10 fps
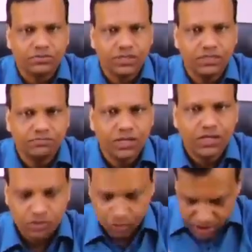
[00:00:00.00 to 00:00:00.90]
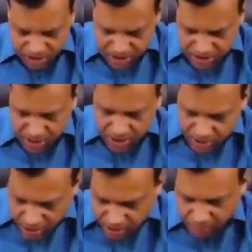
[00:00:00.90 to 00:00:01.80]
Okay? So this is
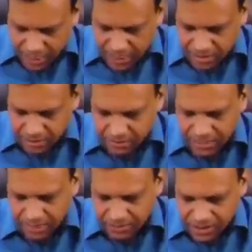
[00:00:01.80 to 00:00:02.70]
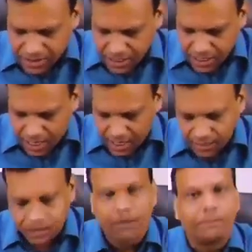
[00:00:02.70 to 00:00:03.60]
third mechanism, that means
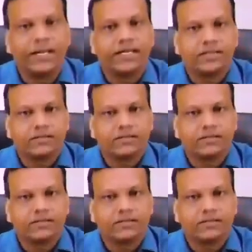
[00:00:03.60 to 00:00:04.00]
uncoupling.